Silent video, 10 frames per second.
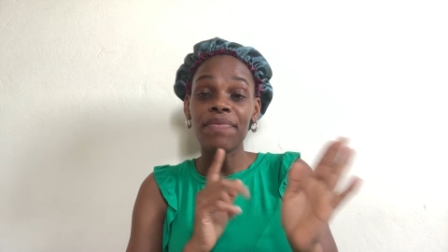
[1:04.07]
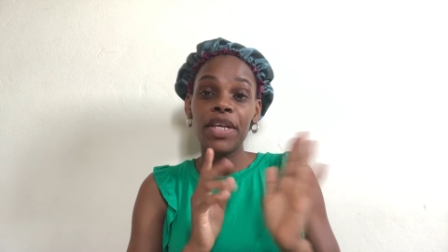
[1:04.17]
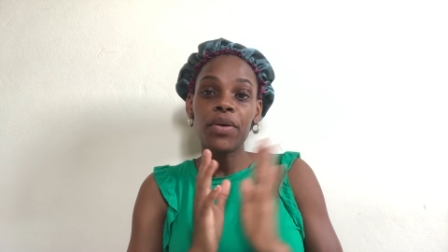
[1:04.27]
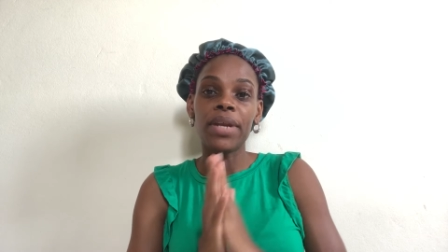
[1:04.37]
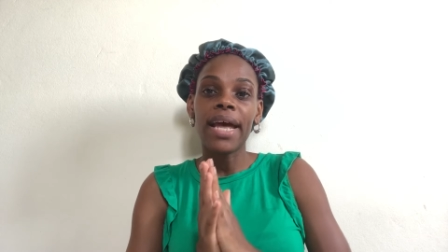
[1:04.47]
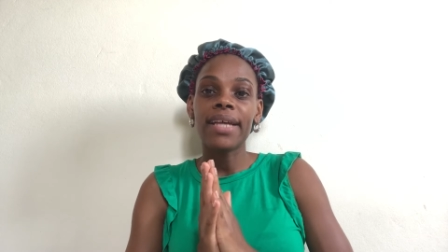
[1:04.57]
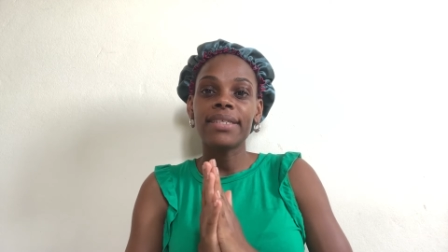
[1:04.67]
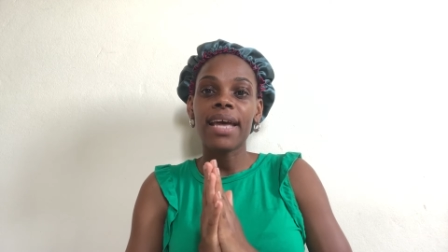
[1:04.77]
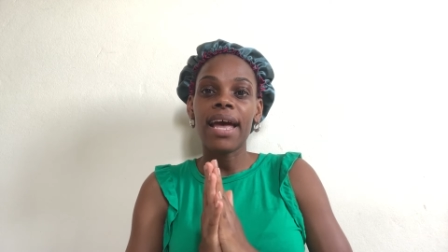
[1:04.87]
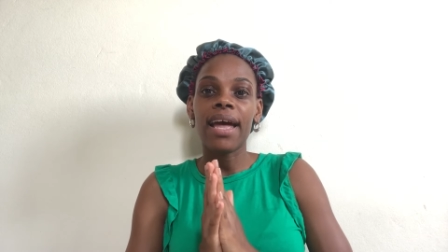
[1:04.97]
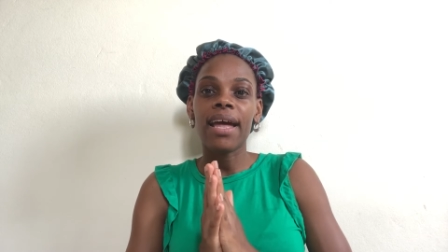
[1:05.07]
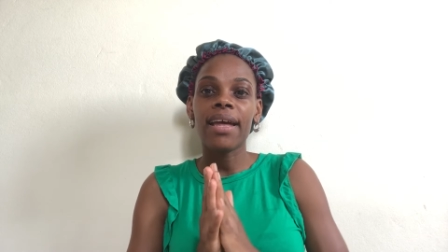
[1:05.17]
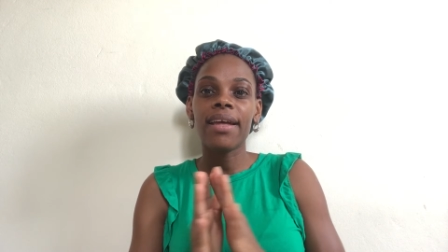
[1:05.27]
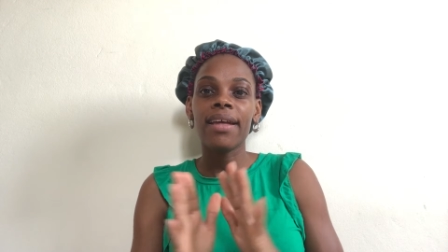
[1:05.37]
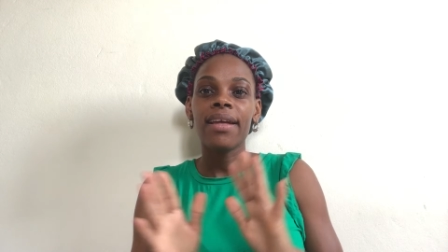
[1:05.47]
video that
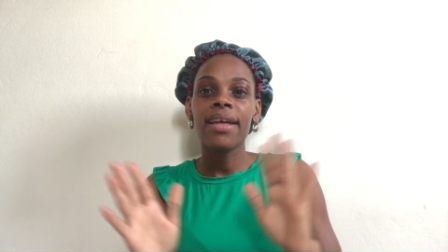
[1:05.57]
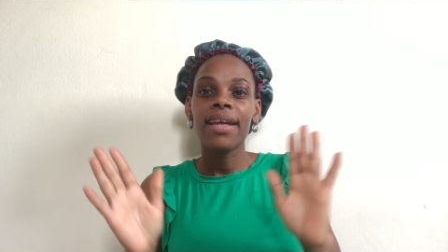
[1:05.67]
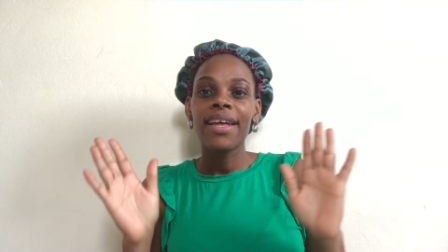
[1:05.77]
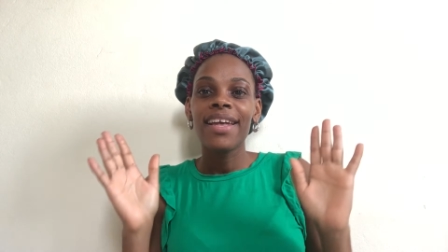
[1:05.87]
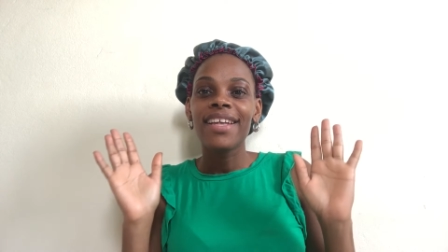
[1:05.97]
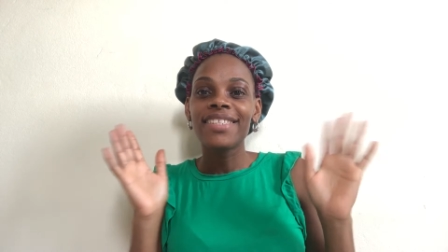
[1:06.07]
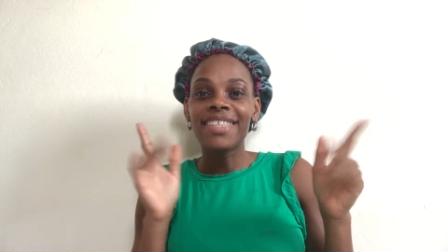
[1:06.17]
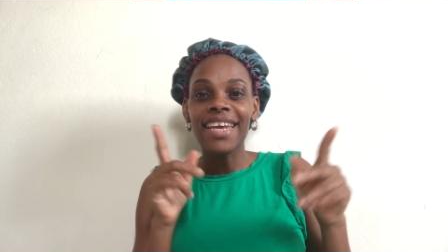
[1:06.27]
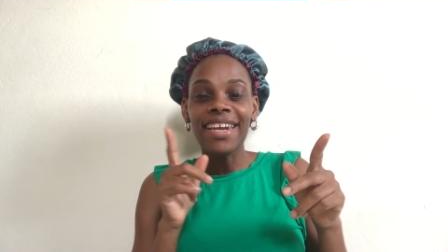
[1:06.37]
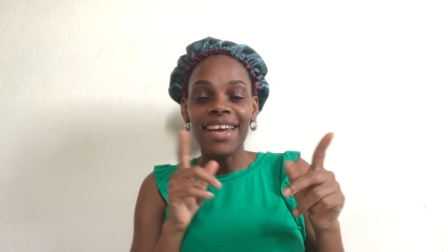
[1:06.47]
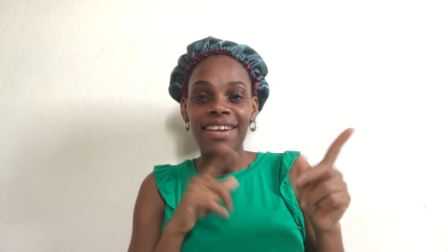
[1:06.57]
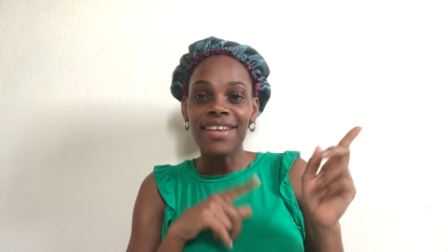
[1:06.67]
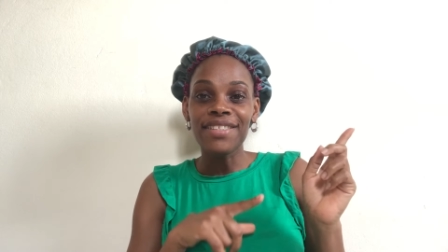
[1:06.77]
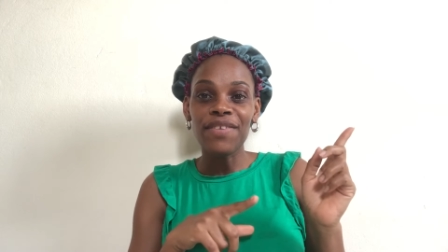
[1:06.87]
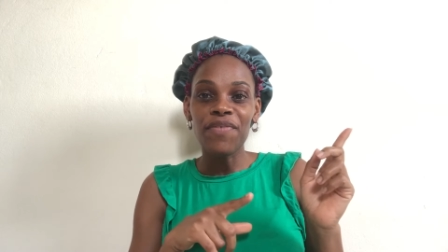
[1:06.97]
I did an
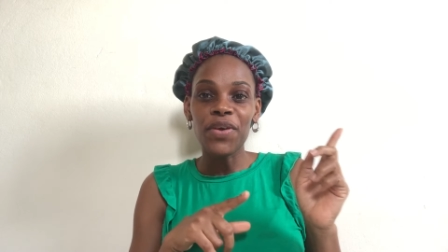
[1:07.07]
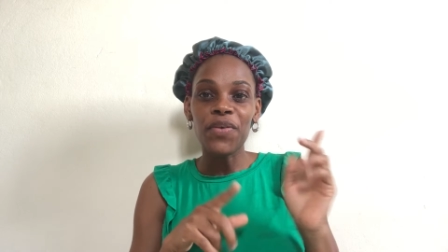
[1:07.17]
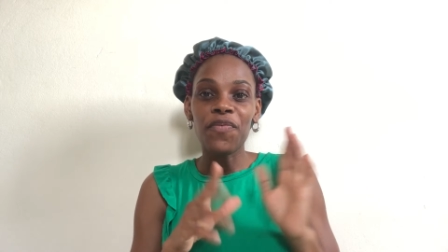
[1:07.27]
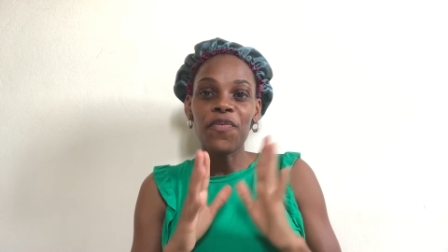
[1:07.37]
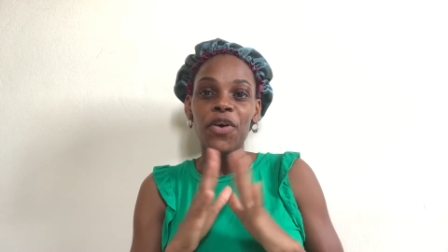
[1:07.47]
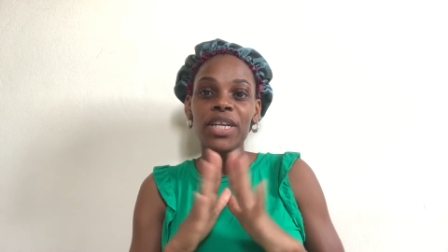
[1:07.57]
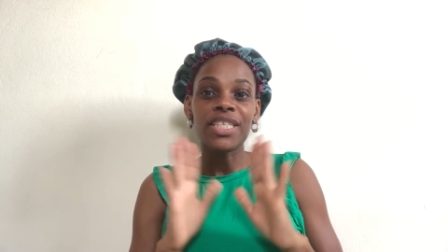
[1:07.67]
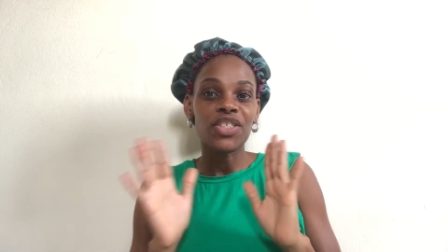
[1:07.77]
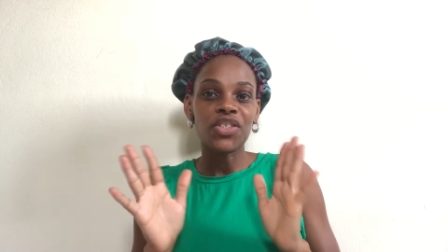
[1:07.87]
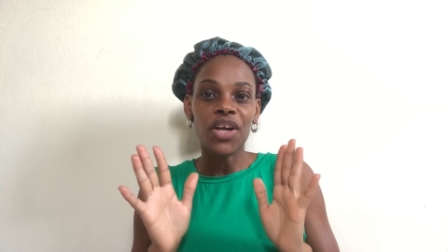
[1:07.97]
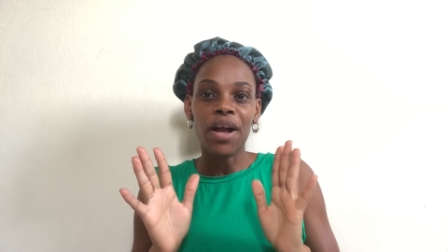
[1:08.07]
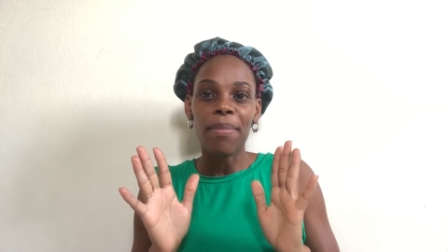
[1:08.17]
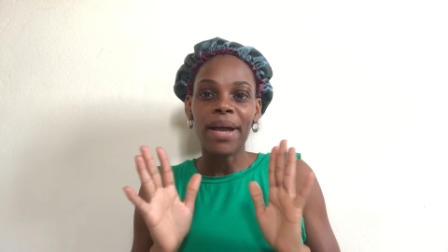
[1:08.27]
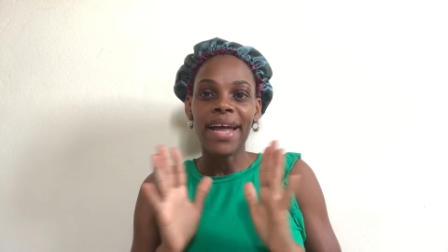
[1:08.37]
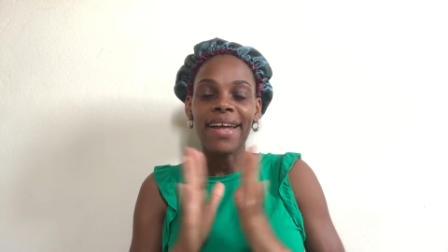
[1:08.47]
interview for this job,
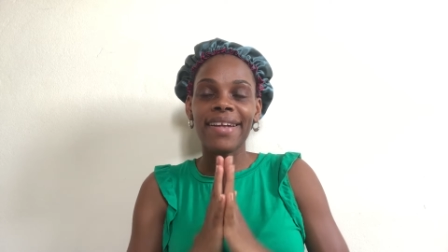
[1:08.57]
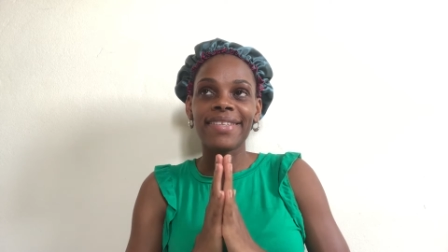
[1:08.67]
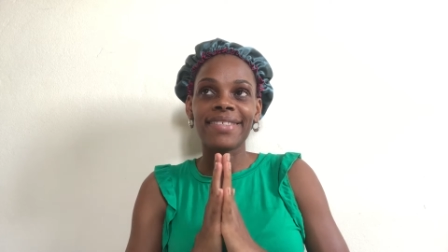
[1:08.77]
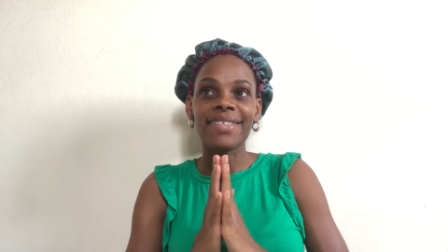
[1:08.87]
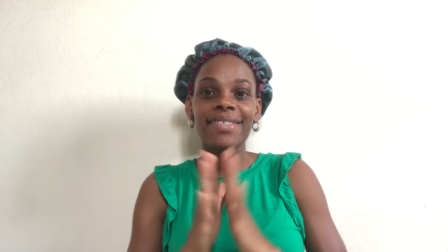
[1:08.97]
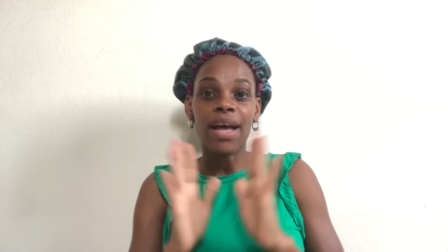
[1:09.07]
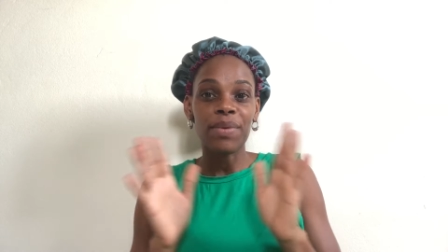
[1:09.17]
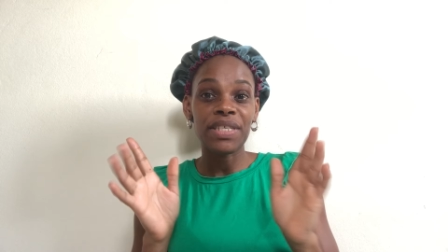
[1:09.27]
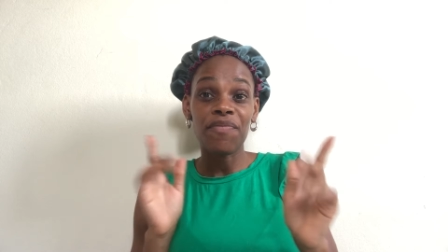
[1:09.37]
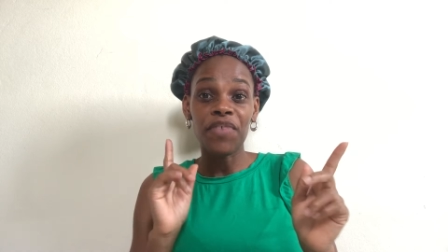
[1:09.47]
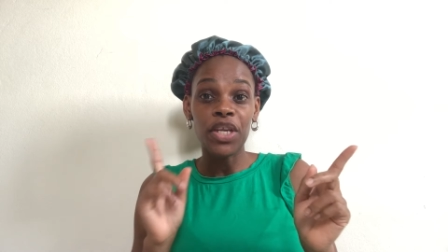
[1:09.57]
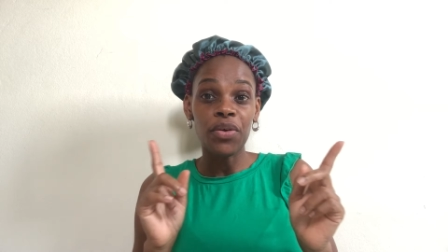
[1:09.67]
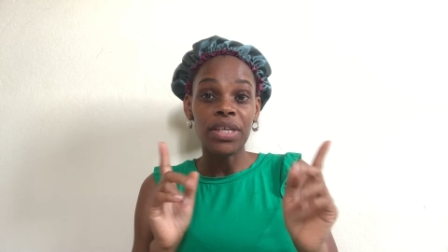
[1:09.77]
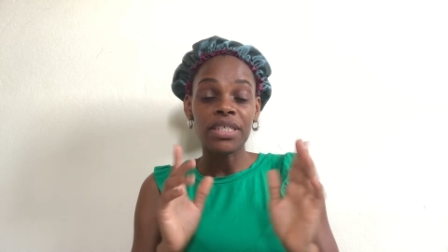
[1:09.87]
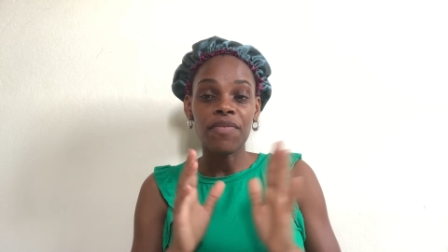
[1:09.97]
and that was a video
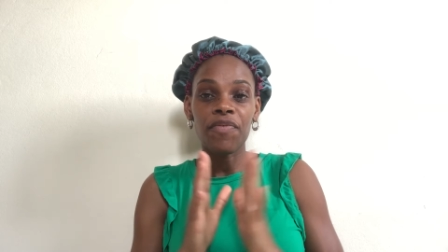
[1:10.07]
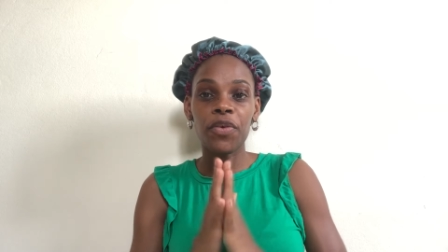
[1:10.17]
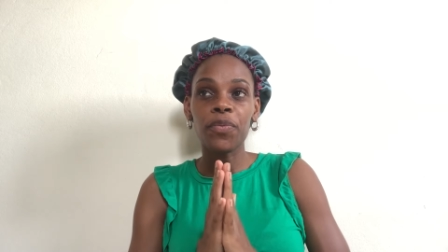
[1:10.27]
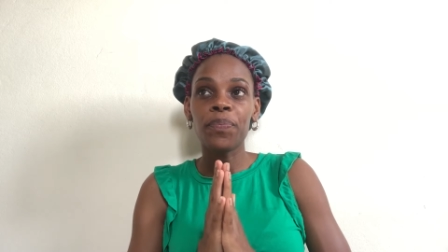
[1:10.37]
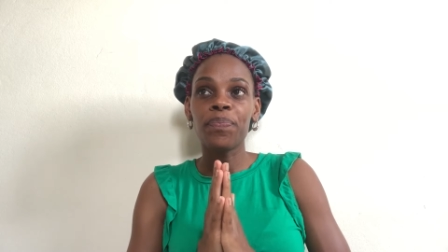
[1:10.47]
interview.